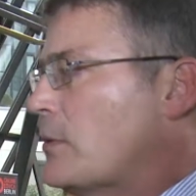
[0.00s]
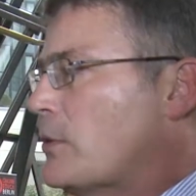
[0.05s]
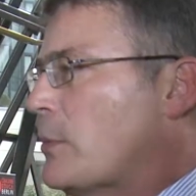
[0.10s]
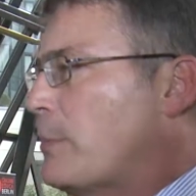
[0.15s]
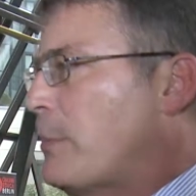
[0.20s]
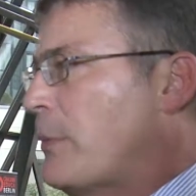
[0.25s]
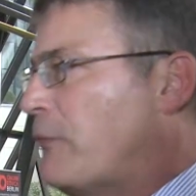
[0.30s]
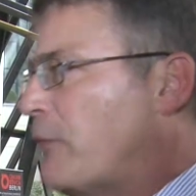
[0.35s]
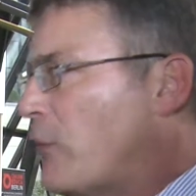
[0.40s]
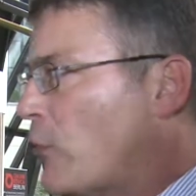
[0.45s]
the
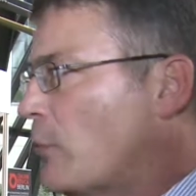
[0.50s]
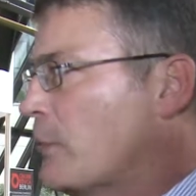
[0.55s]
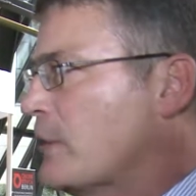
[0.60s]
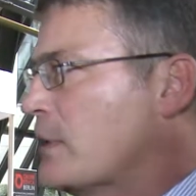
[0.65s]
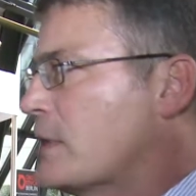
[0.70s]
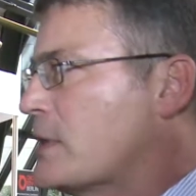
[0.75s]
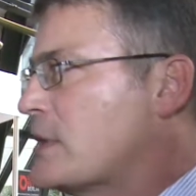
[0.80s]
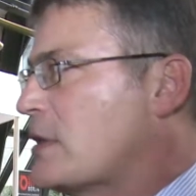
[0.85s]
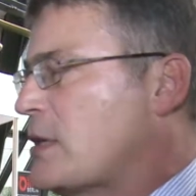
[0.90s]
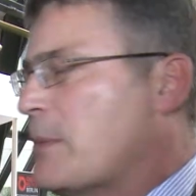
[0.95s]

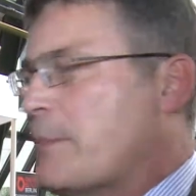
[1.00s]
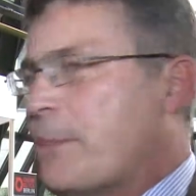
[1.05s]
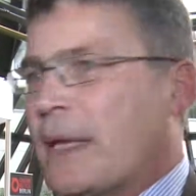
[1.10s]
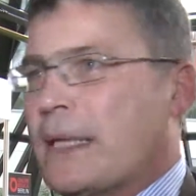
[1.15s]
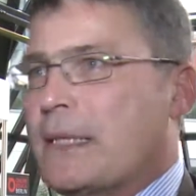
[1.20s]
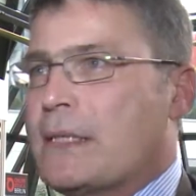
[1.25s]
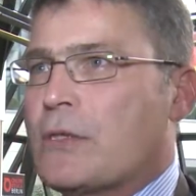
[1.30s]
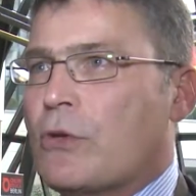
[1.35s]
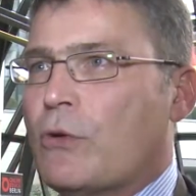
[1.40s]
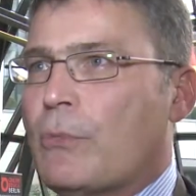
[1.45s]
performance
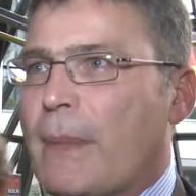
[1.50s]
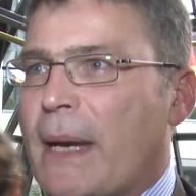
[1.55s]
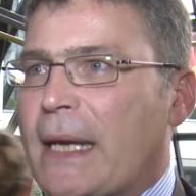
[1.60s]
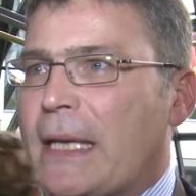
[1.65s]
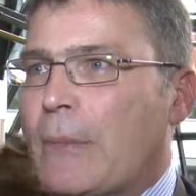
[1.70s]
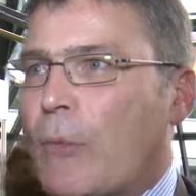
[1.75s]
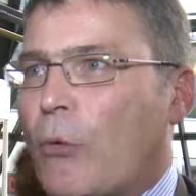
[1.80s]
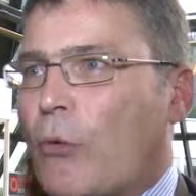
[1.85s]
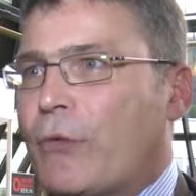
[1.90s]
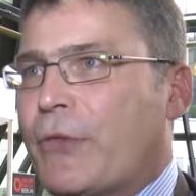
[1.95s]
depends on
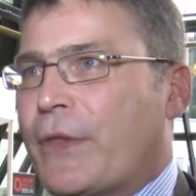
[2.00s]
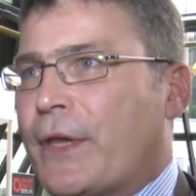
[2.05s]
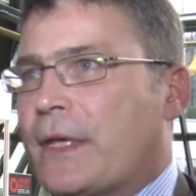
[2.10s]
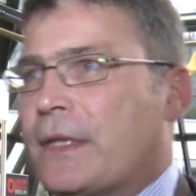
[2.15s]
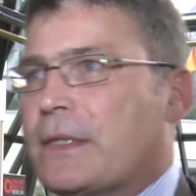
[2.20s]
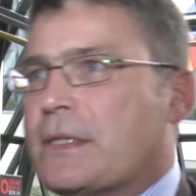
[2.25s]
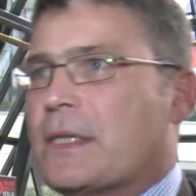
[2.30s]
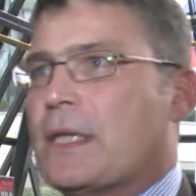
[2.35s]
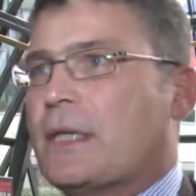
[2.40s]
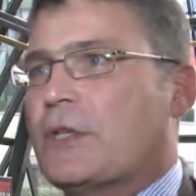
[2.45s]
many more
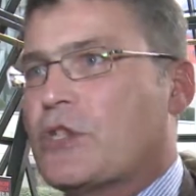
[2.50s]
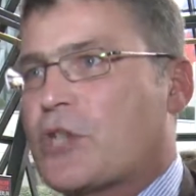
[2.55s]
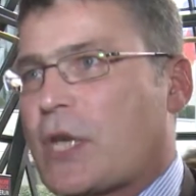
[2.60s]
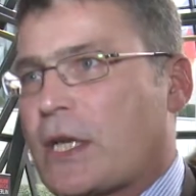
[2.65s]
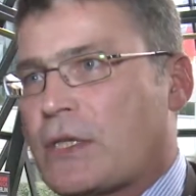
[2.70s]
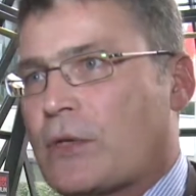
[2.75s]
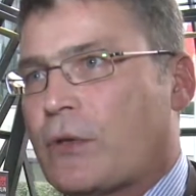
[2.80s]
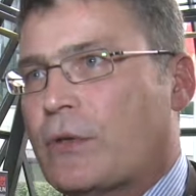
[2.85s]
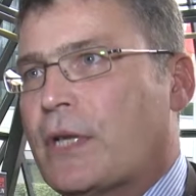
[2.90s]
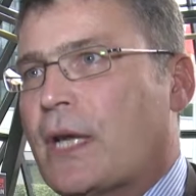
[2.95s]
things than
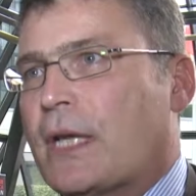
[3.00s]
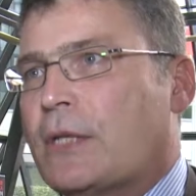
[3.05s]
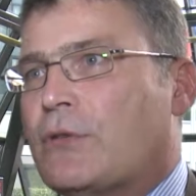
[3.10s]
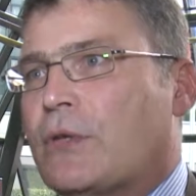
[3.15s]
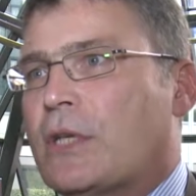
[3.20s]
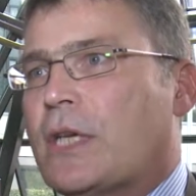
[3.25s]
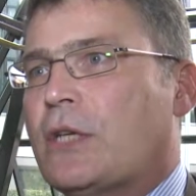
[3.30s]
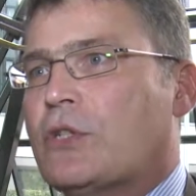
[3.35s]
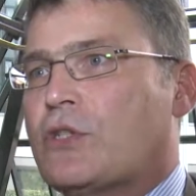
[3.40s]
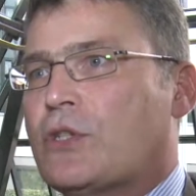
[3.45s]
just on the
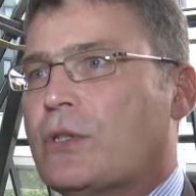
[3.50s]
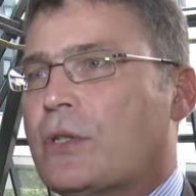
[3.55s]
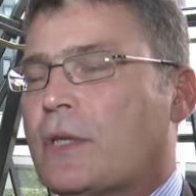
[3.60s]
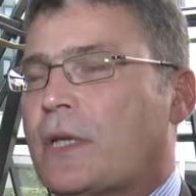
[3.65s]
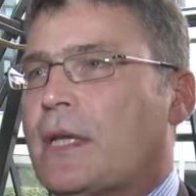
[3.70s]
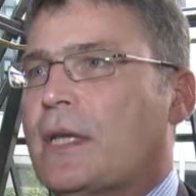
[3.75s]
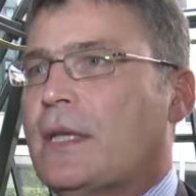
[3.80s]
education.